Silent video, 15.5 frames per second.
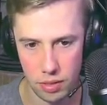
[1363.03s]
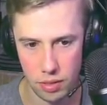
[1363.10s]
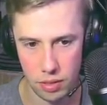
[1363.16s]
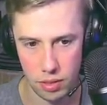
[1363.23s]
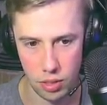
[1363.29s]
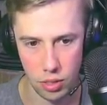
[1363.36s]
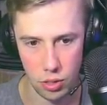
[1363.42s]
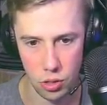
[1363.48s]

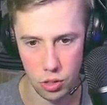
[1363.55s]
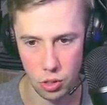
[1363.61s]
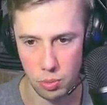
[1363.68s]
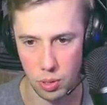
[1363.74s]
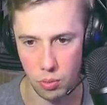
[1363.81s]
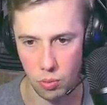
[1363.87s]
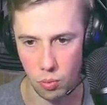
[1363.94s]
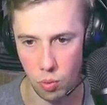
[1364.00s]
There used to
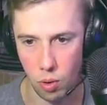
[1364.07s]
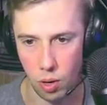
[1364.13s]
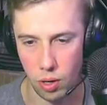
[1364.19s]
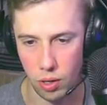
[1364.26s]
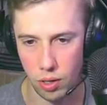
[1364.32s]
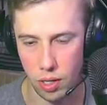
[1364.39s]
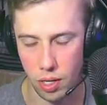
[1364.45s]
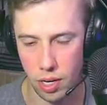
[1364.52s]
be
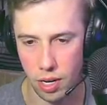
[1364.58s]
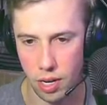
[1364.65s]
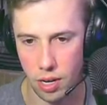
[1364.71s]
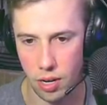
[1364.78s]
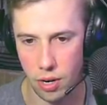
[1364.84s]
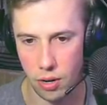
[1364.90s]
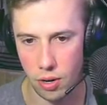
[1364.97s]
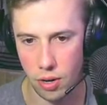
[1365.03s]
one
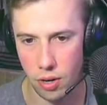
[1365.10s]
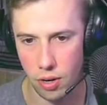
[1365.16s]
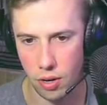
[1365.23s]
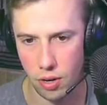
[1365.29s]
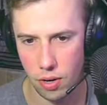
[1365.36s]
here.